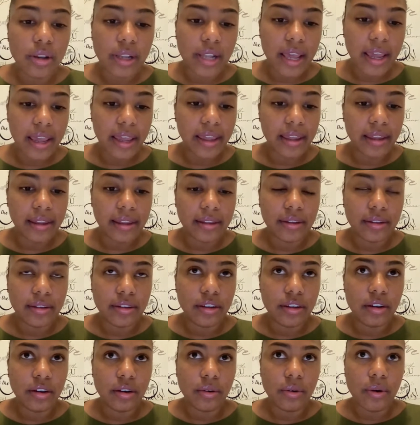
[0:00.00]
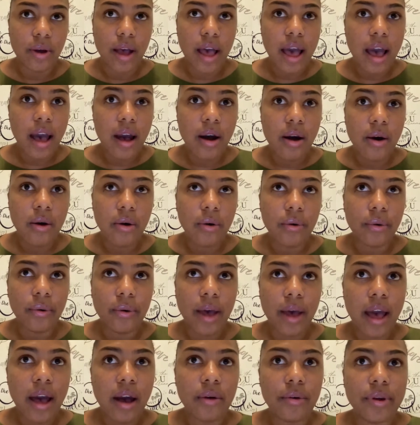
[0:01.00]
Like, you know,
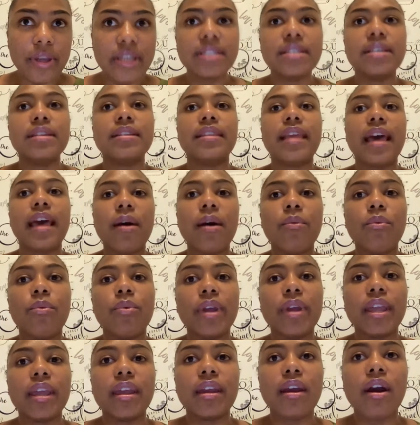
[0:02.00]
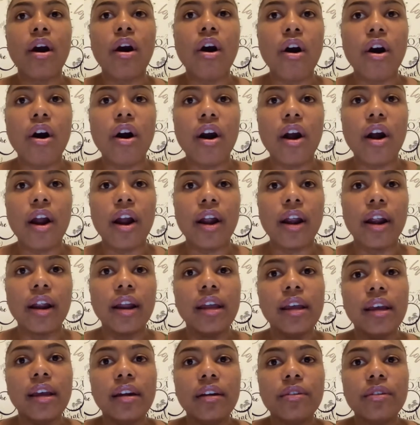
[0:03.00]
how is it that we are